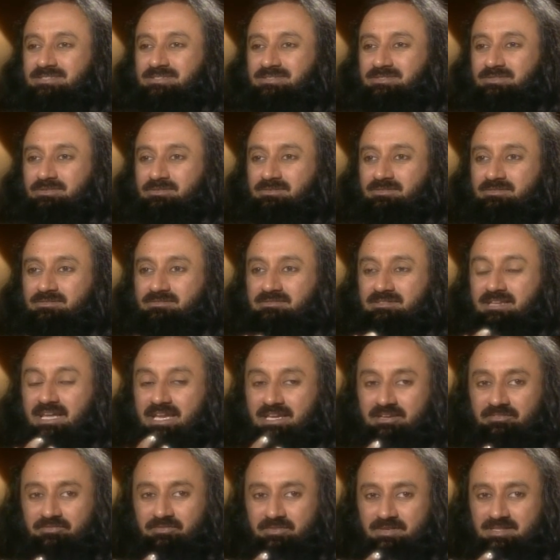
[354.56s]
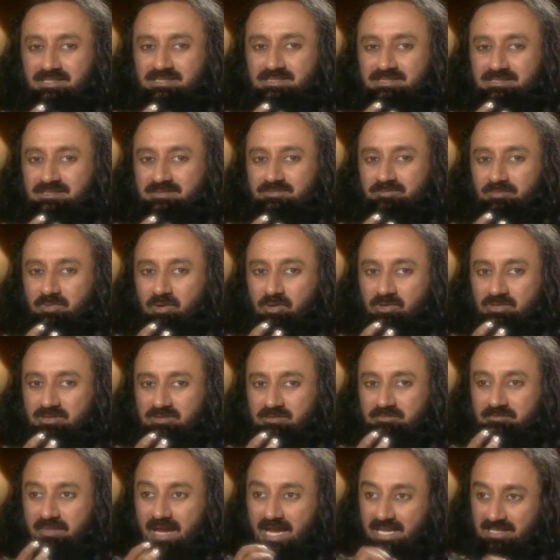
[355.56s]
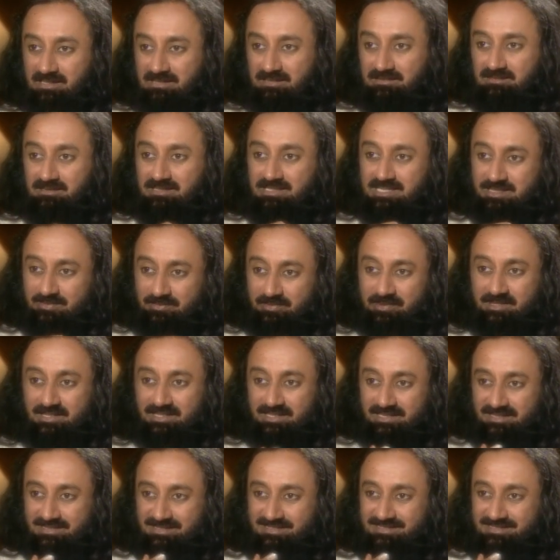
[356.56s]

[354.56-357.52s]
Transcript: So life is both matter and spirit.